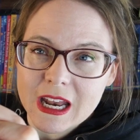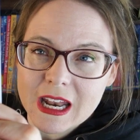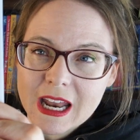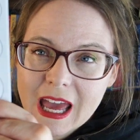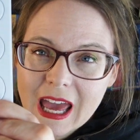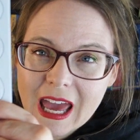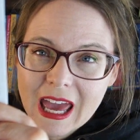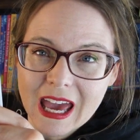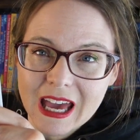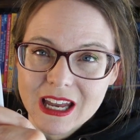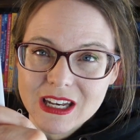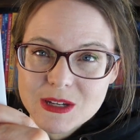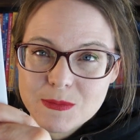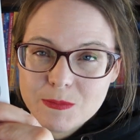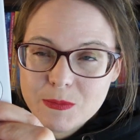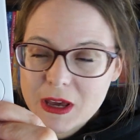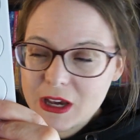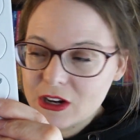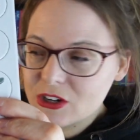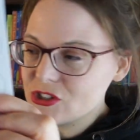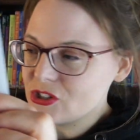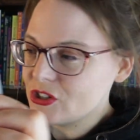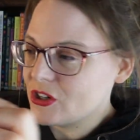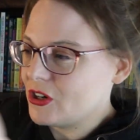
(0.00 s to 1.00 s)
and a
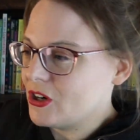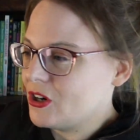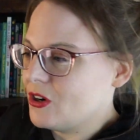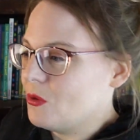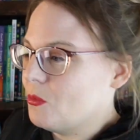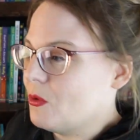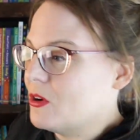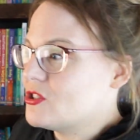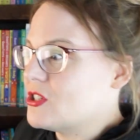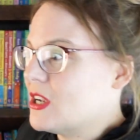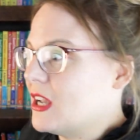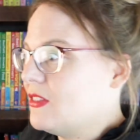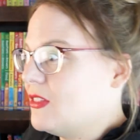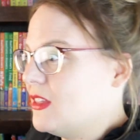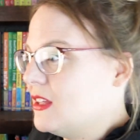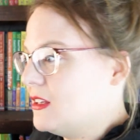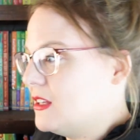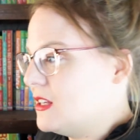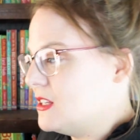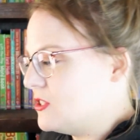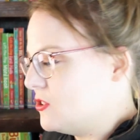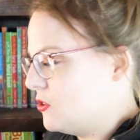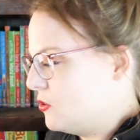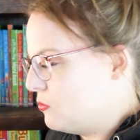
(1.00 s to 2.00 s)
picture, which I think
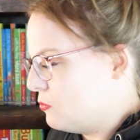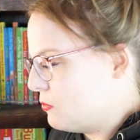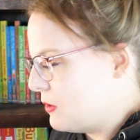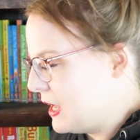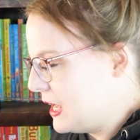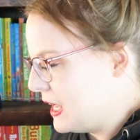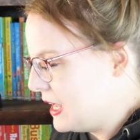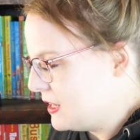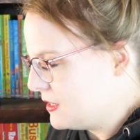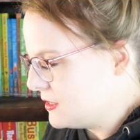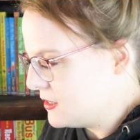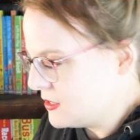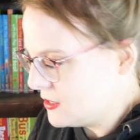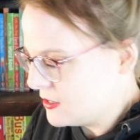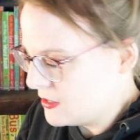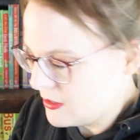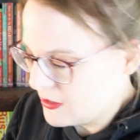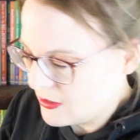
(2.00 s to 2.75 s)
is great,